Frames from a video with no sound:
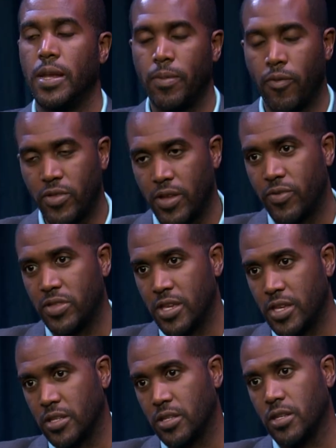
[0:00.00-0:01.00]
A number of
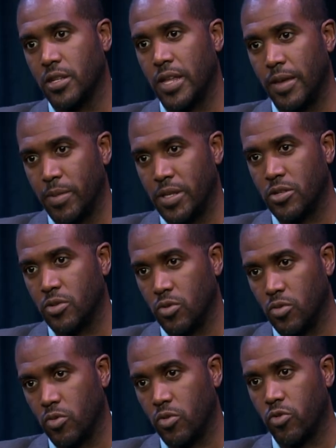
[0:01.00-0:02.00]
different things led me
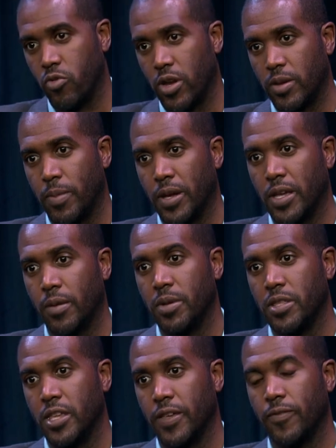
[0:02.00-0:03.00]
to create my
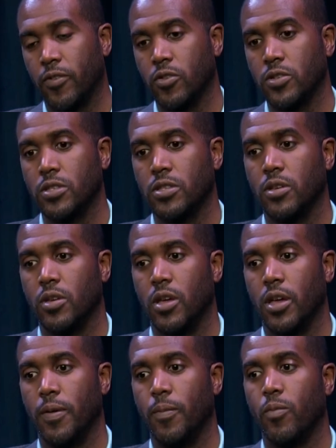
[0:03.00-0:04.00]
company,
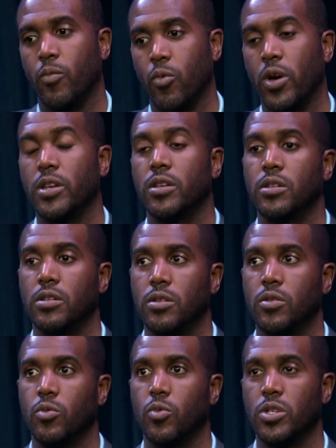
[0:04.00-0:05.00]
TGThinkFirst1.
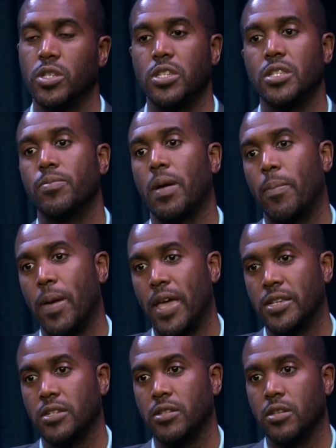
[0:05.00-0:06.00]
One was just my
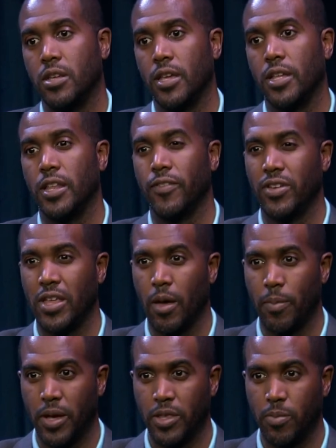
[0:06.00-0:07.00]
passion, loving to
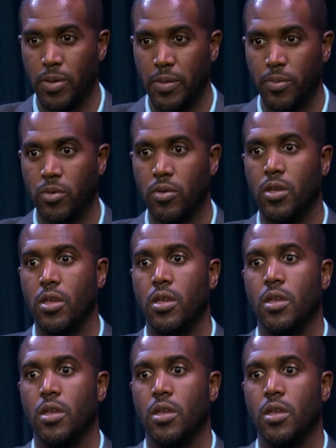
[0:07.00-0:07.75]
help other people.